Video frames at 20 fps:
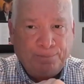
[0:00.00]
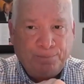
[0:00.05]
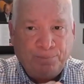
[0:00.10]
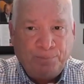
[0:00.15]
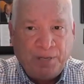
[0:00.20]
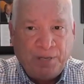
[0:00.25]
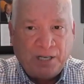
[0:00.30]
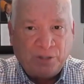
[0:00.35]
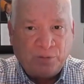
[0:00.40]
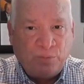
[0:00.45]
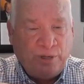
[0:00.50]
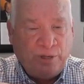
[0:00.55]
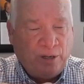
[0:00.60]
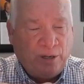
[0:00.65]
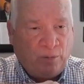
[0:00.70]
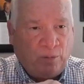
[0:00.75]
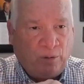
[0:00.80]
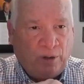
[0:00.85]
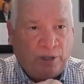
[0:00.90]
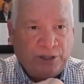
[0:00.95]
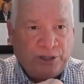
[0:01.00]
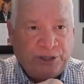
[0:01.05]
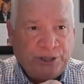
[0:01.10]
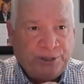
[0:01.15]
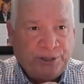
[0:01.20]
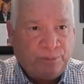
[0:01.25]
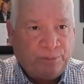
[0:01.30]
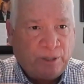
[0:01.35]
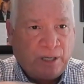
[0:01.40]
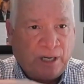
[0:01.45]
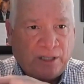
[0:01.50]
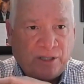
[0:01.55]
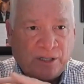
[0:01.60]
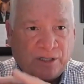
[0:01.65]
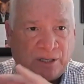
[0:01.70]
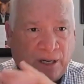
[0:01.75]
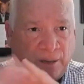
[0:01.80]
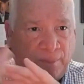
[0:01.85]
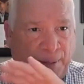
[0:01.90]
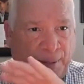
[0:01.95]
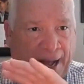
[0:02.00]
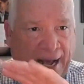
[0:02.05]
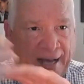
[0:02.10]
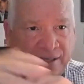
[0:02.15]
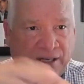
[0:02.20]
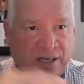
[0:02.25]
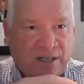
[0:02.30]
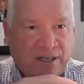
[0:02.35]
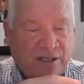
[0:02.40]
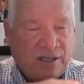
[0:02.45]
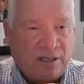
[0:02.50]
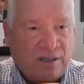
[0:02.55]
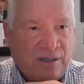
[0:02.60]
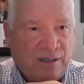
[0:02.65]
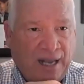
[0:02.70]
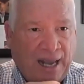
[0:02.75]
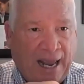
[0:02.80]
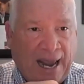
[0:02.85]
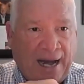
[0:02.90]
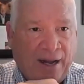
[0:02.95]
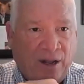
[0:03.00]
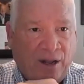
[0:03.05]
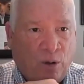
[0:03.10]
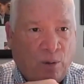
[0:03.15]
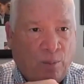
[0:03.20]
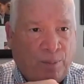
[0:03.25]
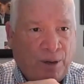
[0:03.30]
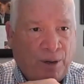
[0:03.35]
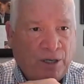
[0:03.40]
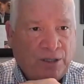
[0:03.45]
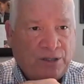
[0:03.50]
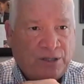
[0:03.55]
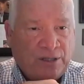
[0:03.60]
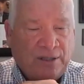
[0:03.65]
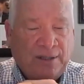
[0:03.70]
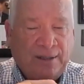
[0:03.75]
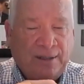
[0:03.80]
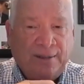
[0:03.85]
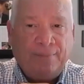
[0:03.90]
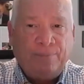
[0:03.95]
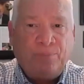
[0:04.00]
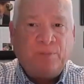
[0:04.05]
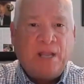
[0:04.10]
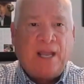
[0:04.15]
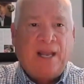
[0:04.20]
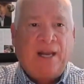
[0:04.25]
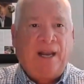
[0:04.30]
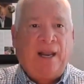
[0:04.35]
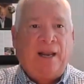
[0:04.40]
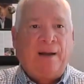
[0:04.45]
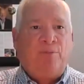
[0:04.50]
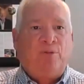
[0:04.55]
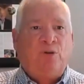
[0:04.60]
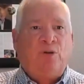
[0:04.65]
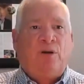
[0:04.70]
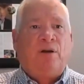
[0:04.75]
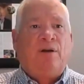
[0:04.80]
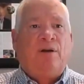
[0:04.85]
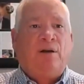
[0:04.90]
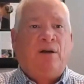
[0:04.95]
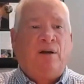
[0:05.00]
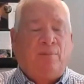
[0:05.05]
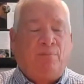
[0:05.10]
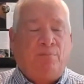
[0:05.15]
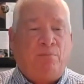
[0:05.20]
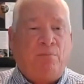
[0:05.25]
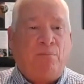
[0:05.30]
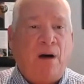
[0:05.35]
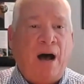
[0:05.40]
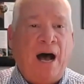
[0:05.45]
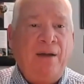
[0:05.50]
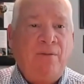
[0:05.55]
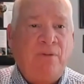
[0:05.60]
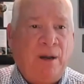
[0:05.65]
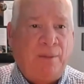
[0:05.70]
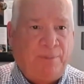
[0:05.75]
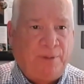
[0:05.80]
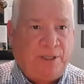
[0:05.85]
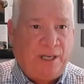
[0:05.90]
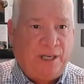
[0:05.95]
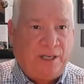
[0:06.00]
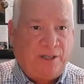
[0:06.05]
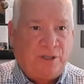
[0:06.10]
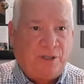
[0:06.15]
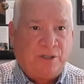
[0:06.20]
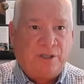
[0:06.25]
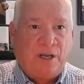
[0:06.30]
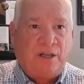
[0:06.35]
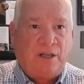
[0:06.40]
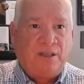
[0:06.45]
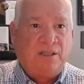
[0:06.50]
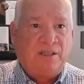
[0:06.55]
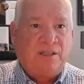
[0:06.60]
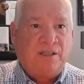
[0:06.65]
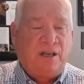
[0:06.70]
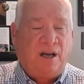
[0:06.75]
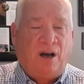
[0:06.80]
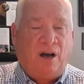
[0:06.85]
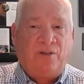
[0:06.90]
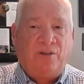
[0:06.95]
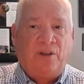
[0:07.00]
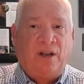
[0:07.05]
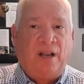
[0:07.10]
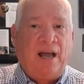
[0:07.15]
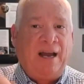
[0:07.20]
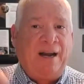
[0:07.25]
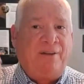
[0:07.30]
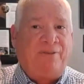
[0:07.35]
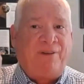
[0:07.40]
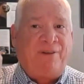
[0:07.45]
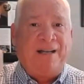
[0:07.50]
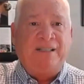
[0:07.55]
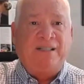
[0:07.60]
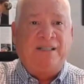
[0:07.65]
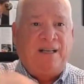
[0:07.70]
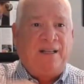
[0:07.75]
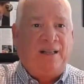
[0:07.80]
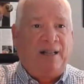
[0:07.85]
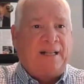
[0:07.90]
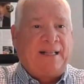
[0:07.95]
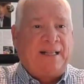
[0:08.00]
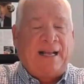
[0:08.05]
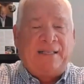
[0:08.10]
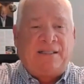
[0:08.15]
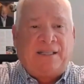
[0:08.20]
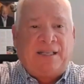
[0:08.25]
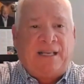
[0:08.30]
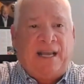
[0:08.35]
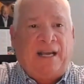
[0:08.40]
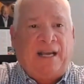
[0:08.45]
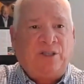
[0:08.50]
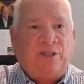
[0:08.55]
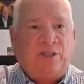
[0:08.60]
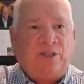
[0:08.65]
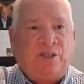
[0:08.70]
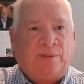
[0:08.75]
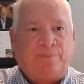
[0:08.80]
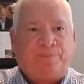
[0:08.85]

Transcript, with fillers: because we don't want you, we're not just going to pass it to any old person and let them do it. My reputation's on this on the line if I say that that's the agent.